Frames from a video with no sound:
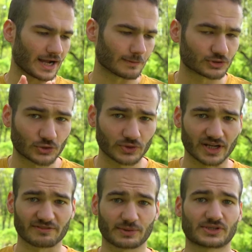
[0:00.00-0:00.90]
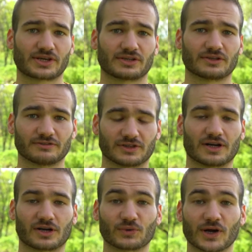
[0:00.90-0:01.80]
I'm sure that I've put together a
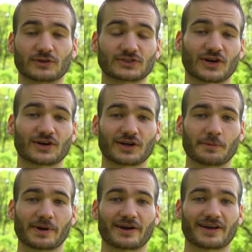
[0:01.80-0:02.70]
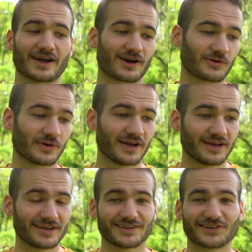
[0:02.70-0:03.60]
vlog where I was talking about how
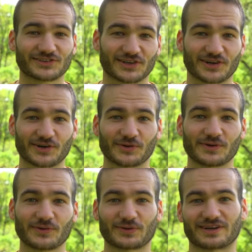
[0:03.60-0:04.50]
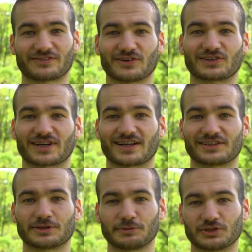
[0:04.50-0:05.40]
years ago, when I first got
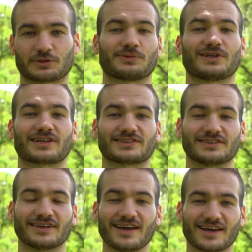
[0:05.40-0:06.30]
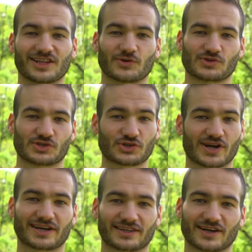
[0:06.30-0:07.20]
into music production, there was a
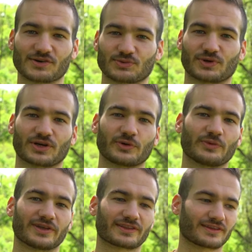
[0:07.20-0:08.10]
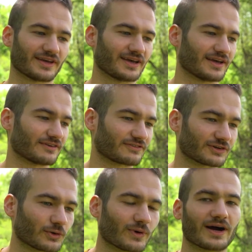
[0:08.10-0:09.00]
track that I was working with. And
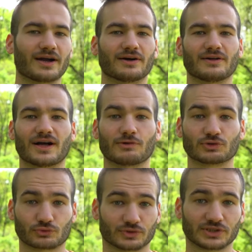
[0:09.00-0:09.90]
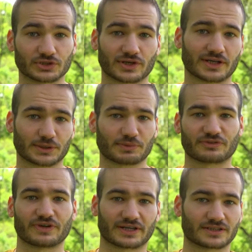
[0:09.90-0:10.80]
for a while, I was really trying to
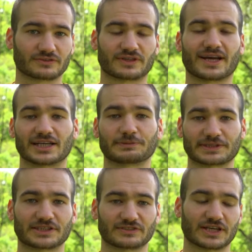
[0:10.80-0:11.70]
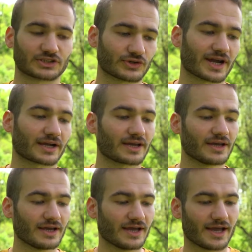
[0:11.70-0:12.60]
perfect different aspects of that track.
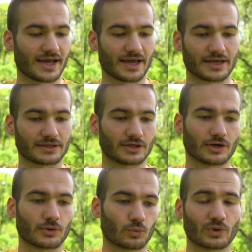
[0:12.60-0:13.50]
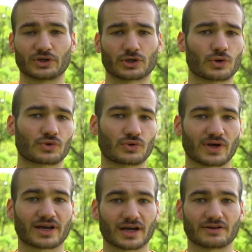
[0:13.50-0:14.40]
And you know, when you're going through
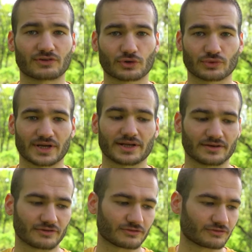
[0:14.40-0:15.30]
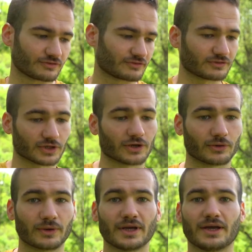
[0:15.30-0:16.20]
that kind of creative
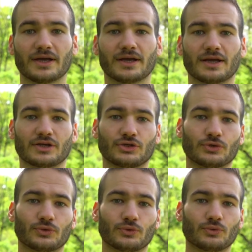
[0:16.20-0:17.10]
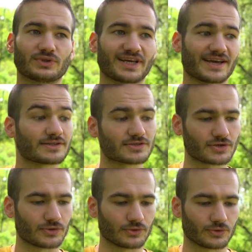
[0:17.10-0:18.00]
flow, you tend
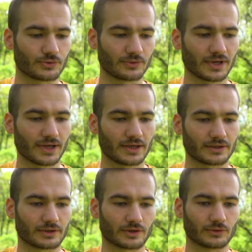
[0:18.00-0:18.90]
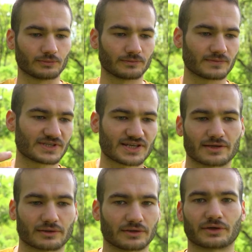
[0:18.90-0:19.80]
to, you know, say
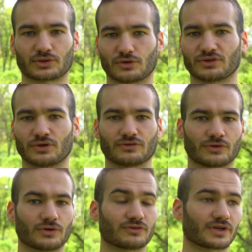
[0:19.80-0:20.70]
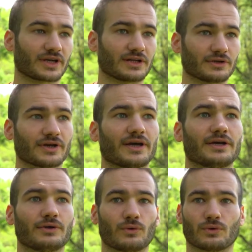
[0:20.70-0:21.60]
the lyrics over and over and over again in your
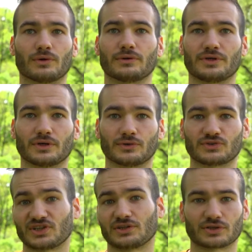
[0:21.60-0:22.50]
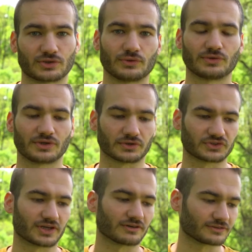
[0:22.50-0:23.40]
head, or, you know, sing the tune to
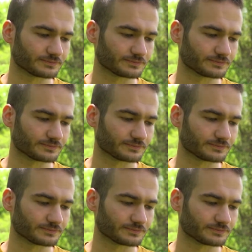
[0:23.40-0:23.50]
yourself.